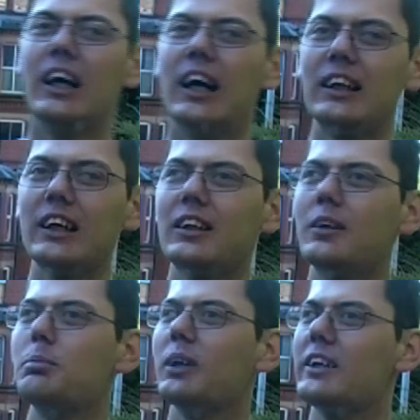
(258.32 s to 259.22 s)
I'd end
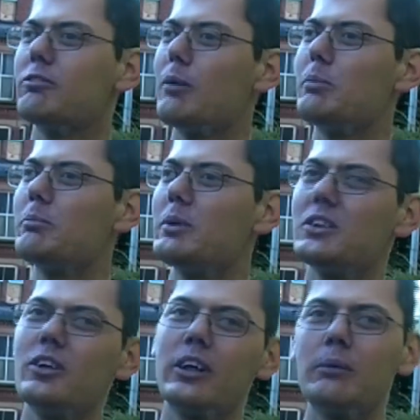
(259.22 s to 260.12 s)
up, like Robert be
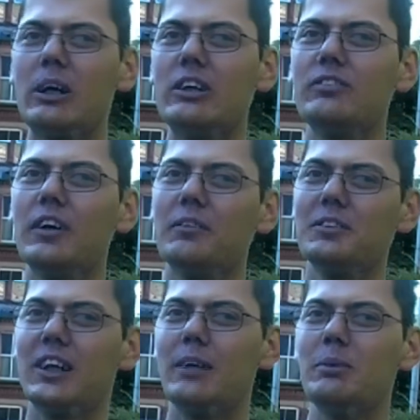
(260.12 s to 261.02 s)
talking about his films,
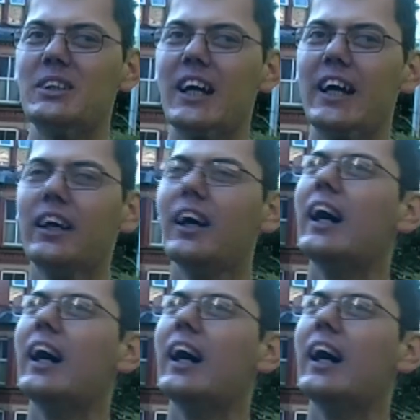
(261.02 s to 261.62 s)
and I'd be saying,